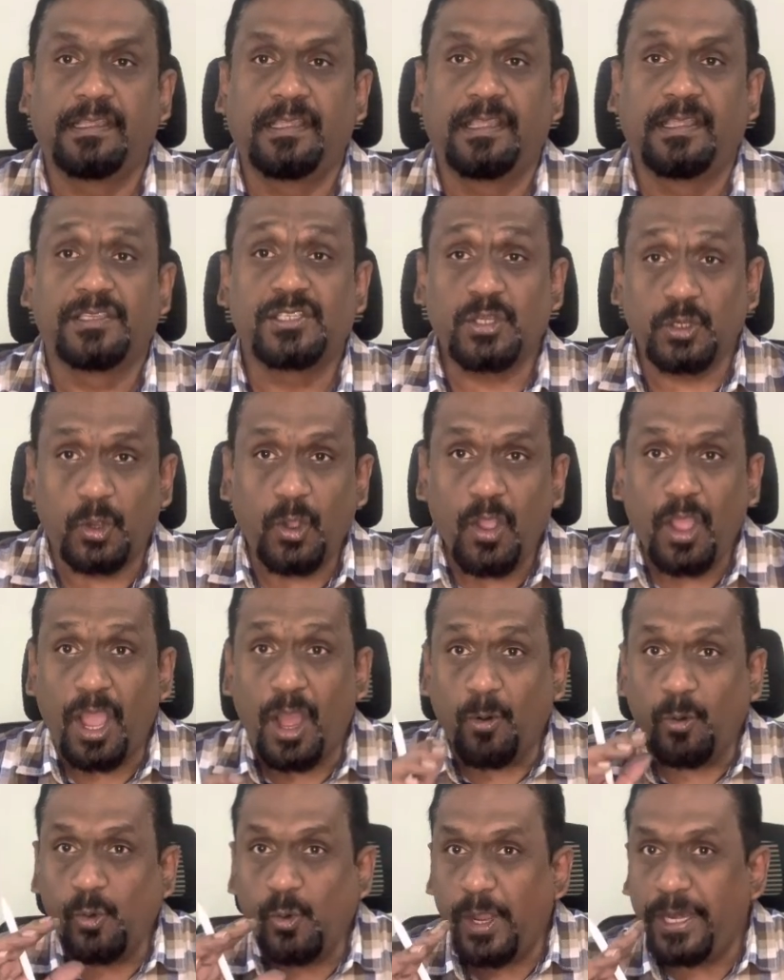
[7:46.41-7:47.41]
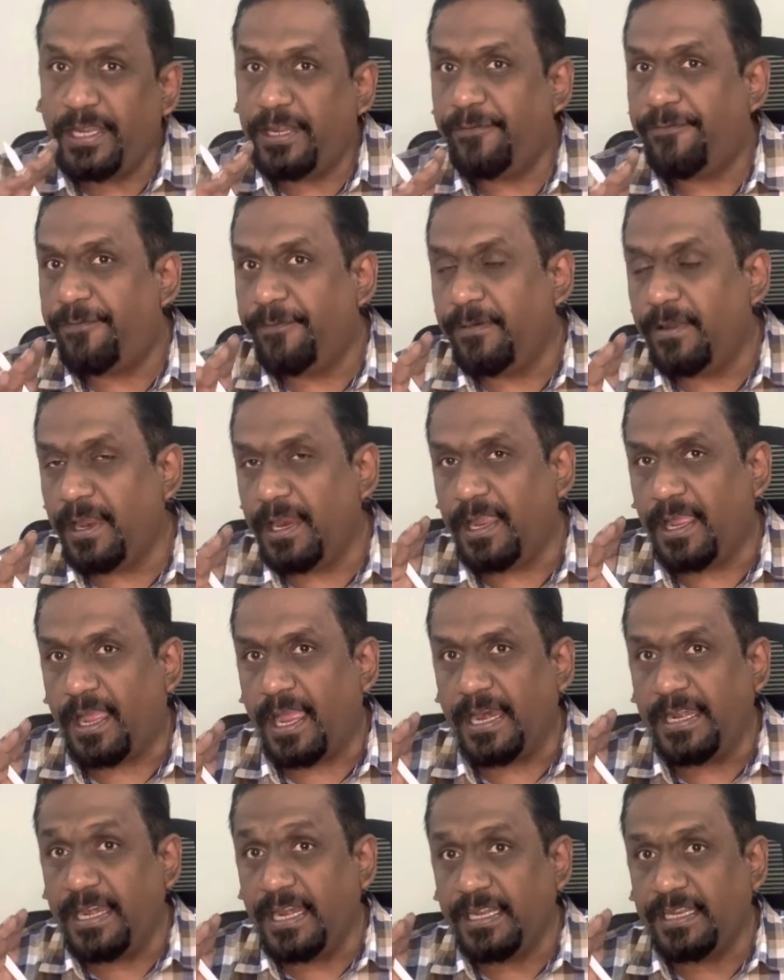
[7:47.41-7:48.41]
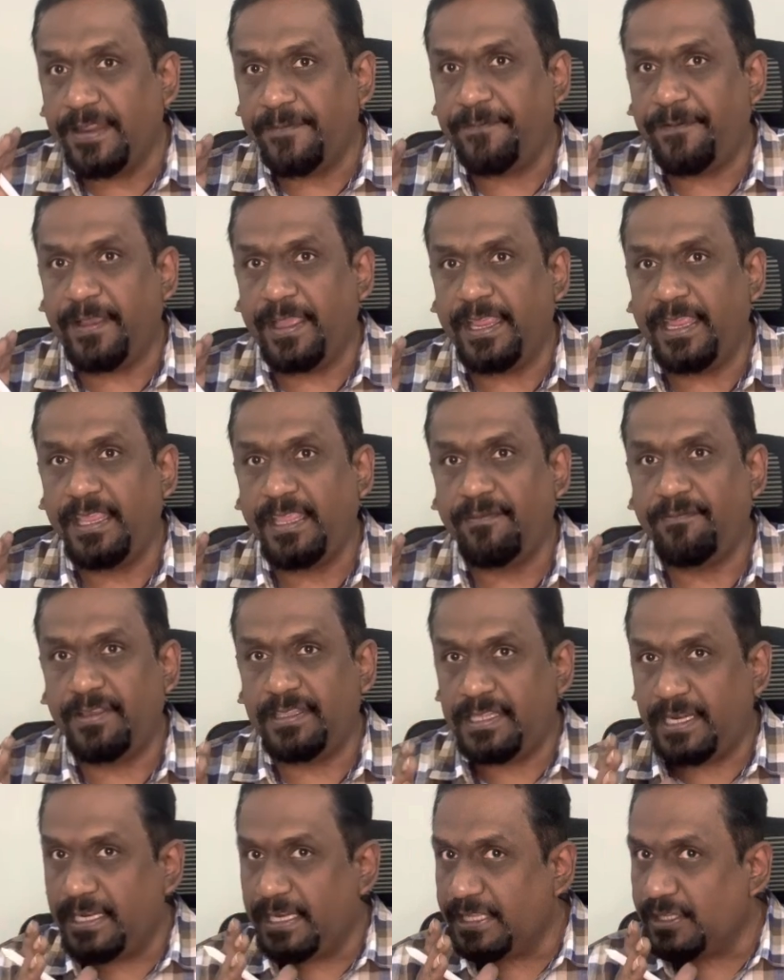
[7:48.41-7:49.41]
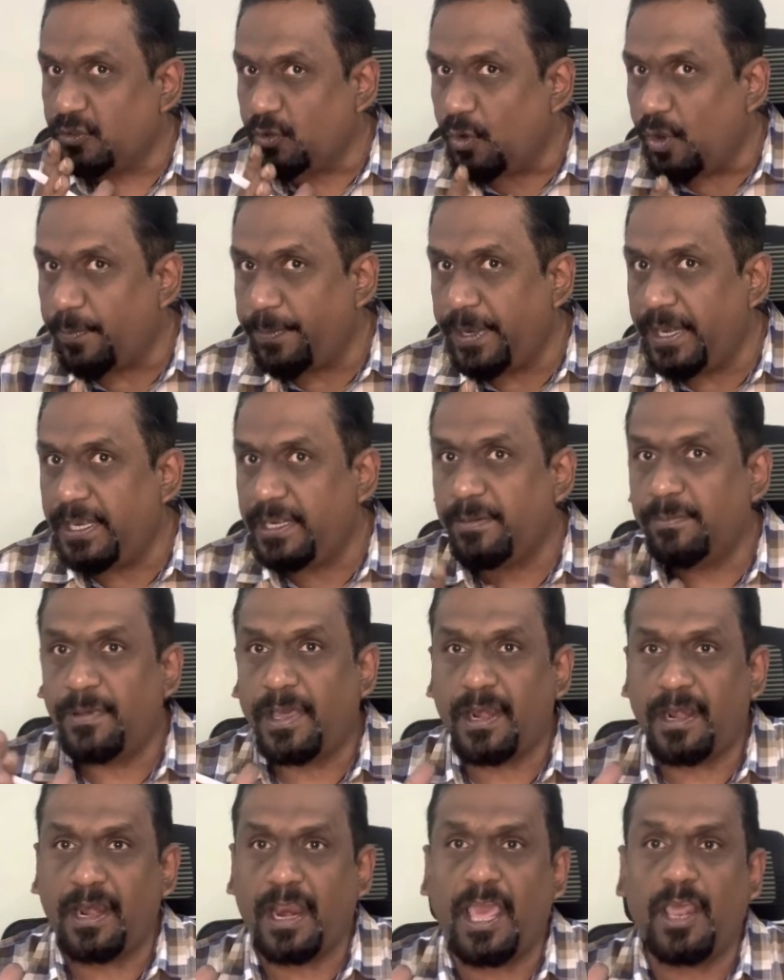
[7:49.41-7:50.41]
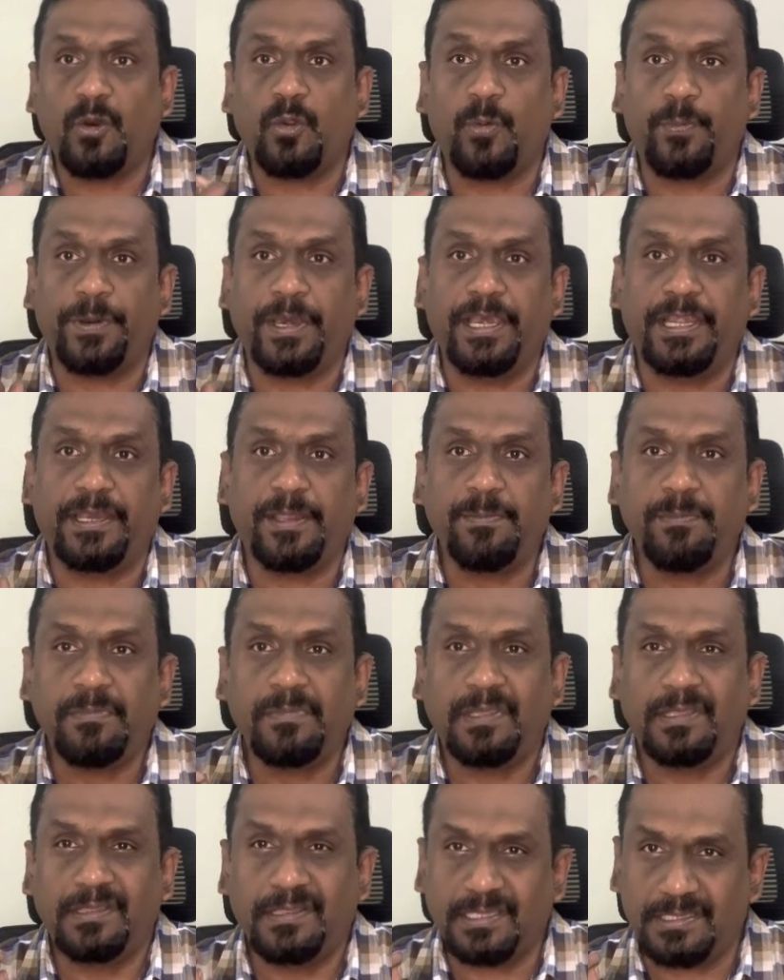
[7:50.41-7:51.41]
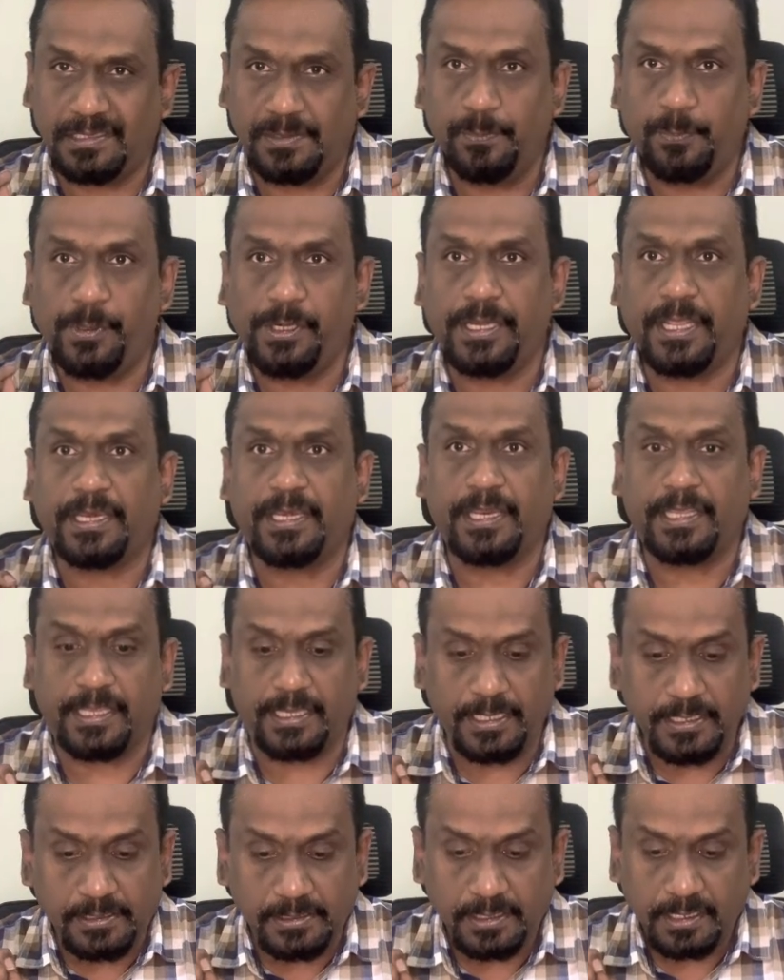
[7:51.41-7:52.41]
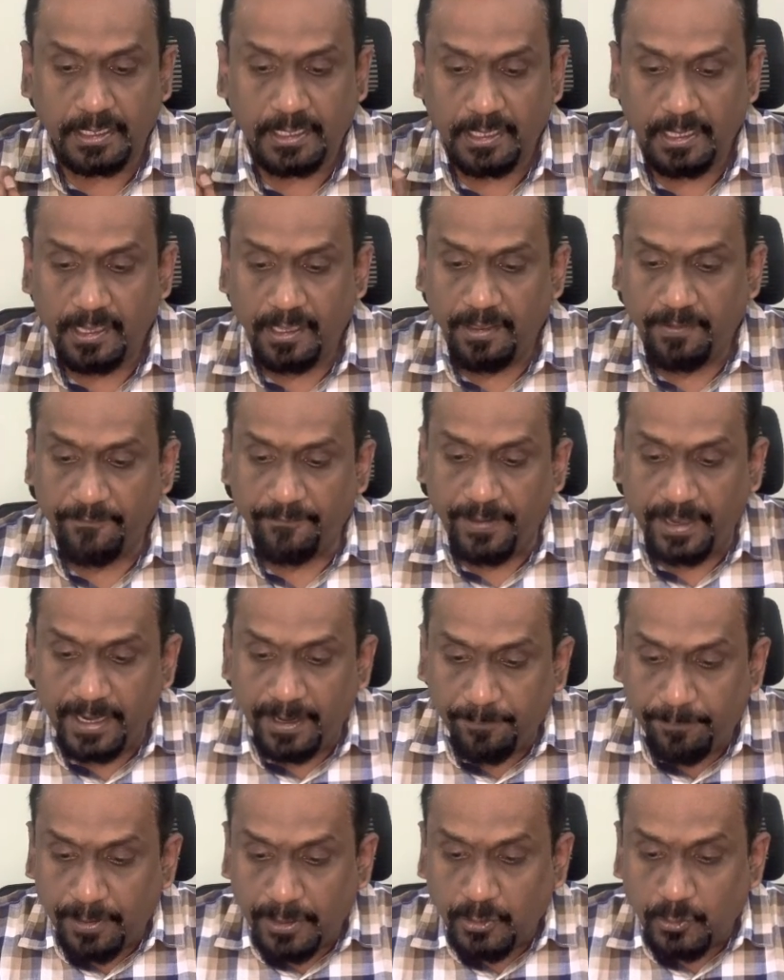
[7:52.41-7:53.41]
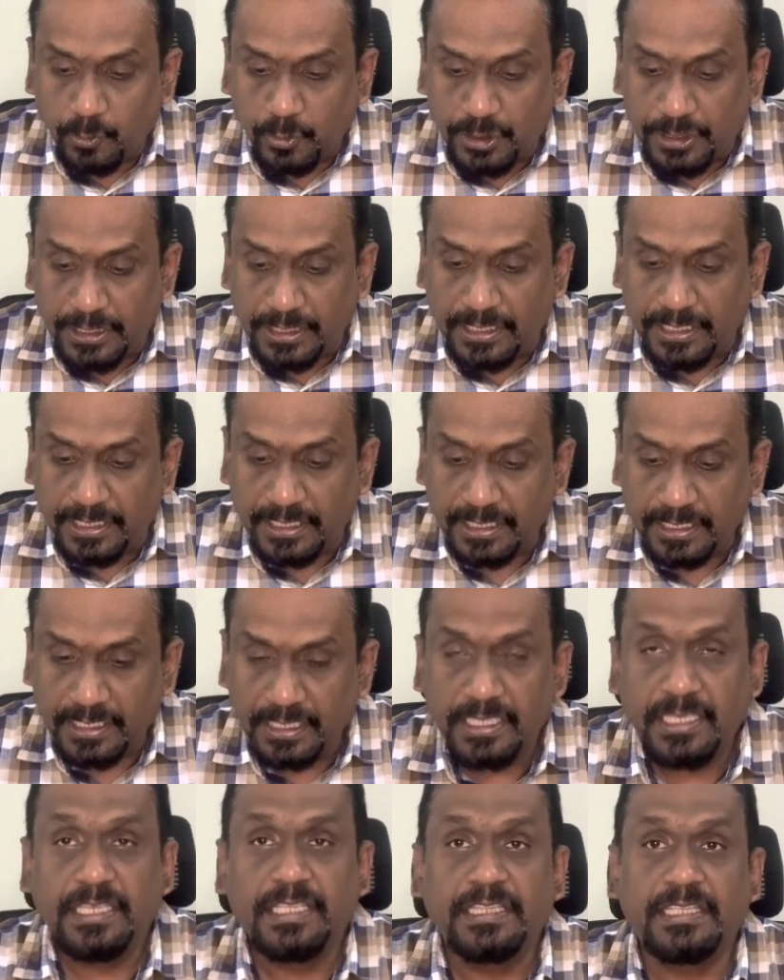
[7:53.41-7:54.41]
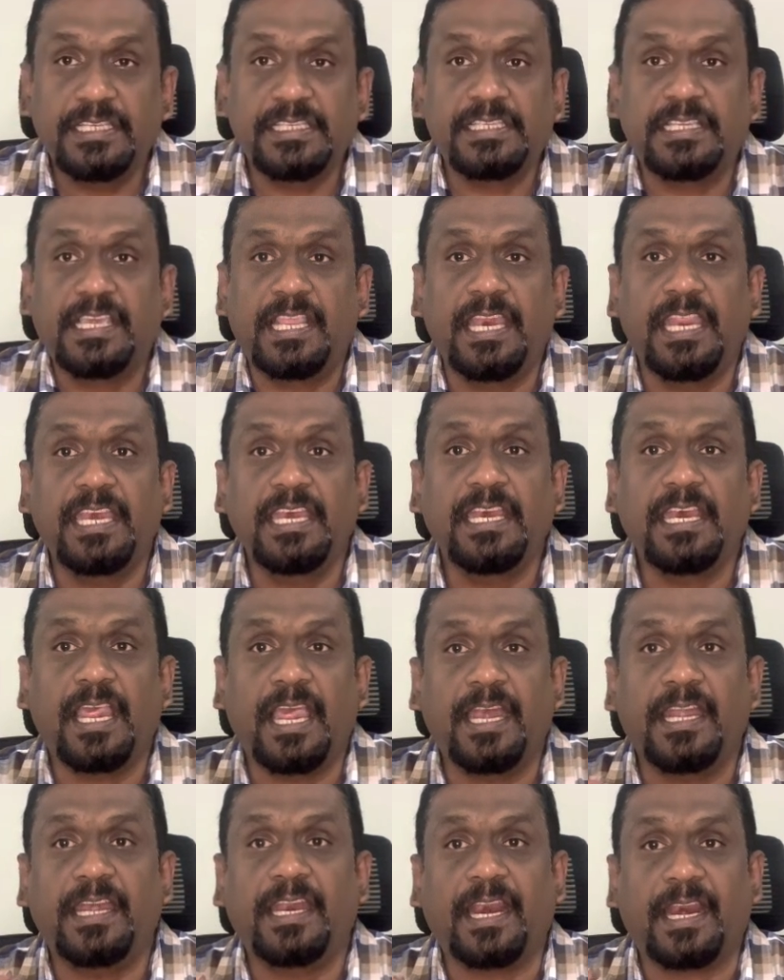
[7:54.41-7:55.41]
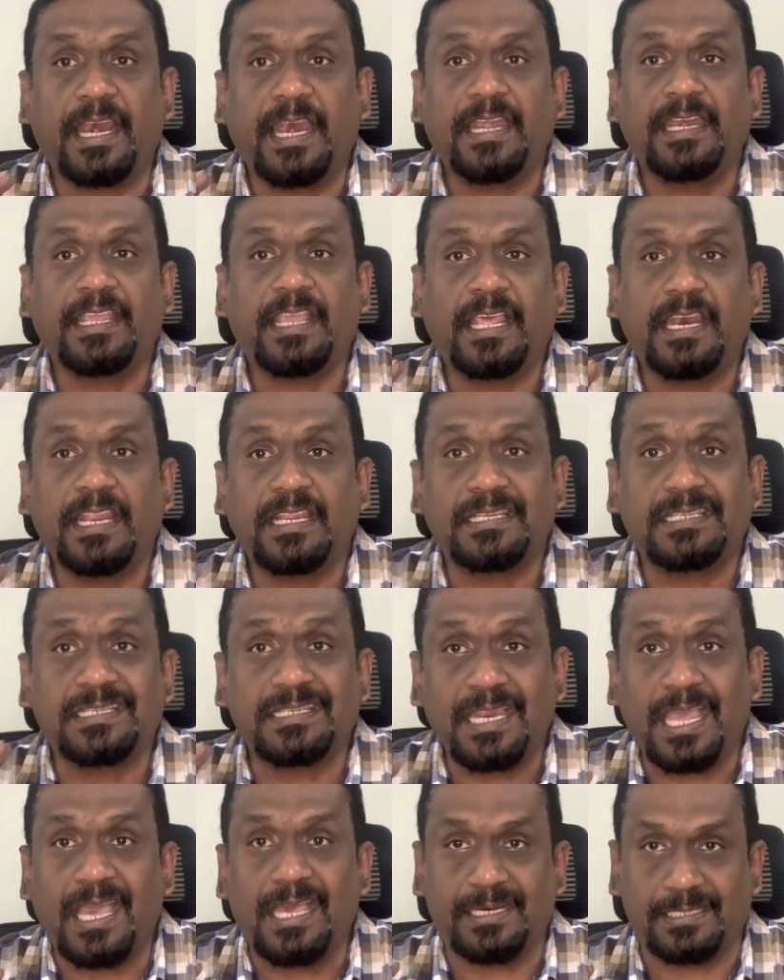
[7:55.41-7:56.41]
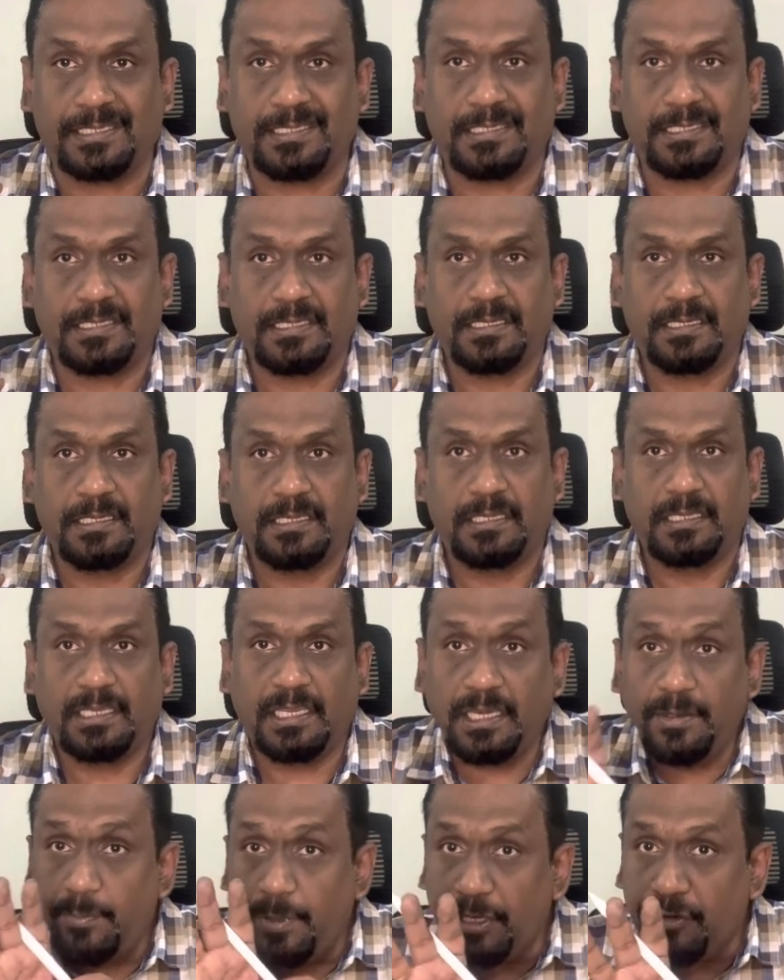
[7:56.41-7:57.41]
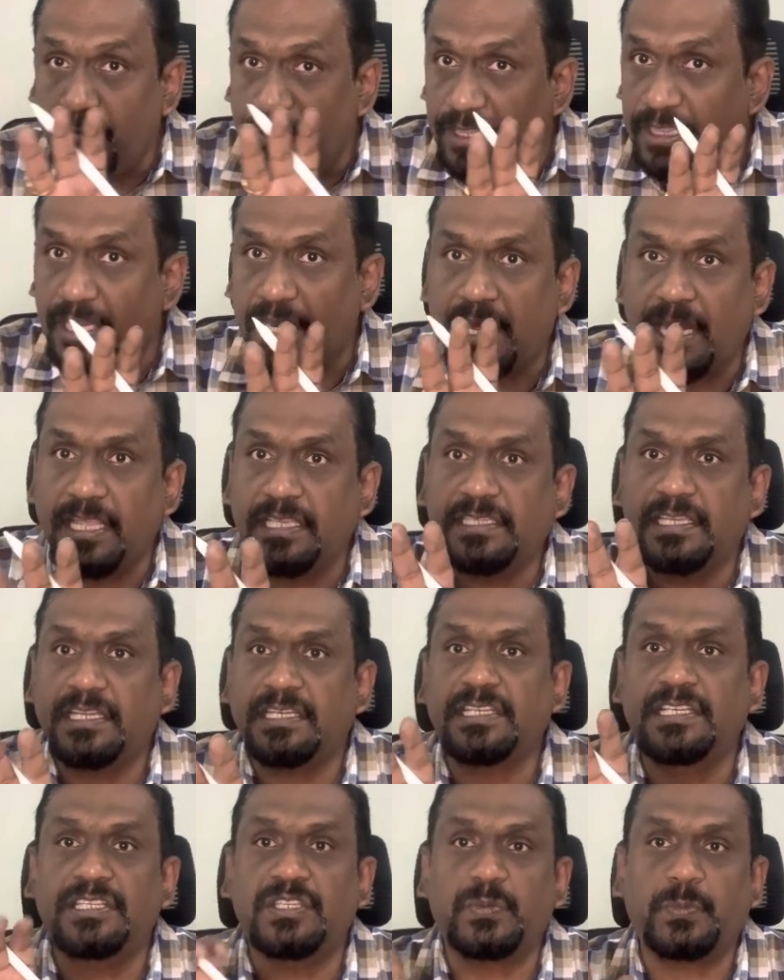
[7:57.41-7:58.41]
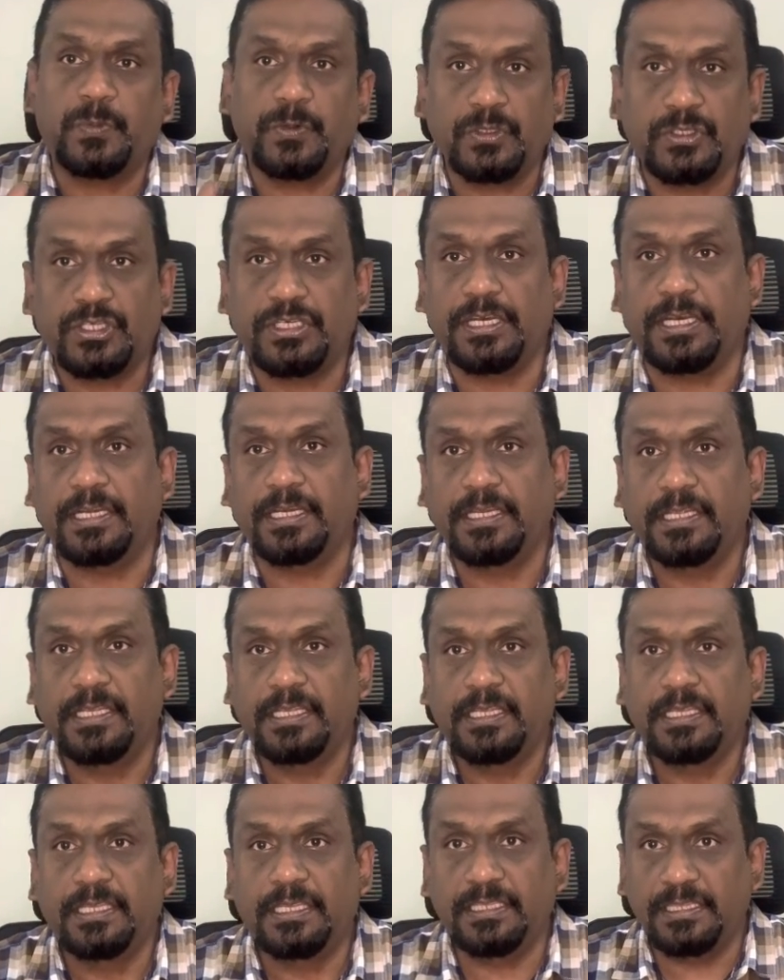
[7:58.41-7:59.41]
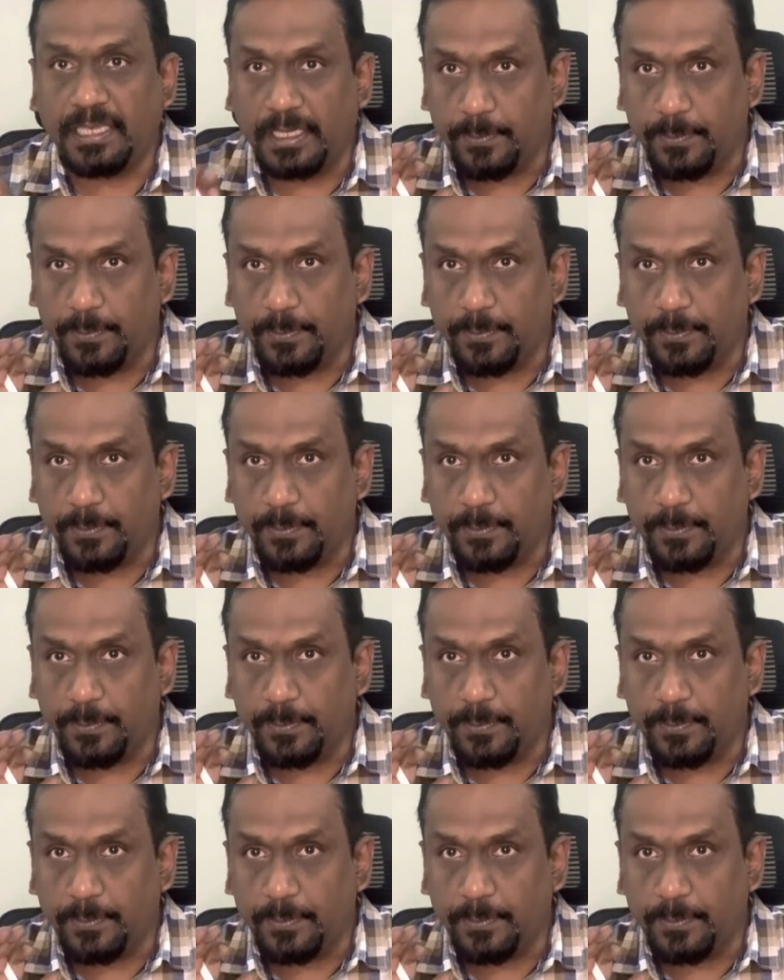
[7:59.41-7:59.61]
So how do I identify whether it is an open item or non-open item? The simple technique is, whenever you see these green and the red color stars in between the transactions posted in that